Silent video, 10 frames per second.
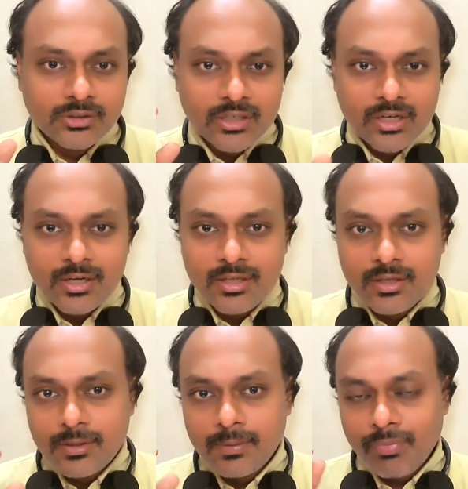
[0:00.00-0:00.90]

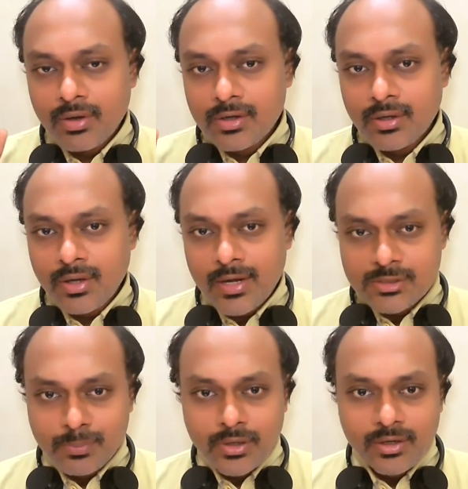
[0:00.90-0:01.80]
generally
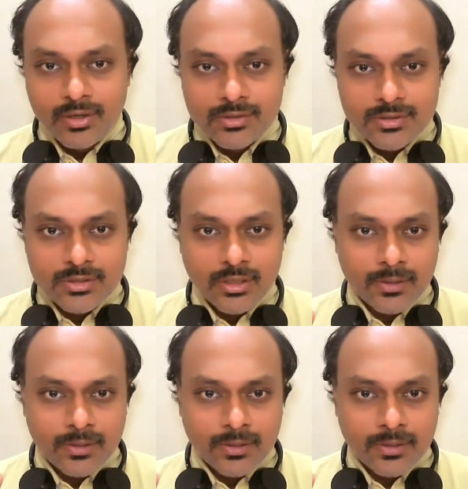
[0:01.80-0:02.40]
aspirant is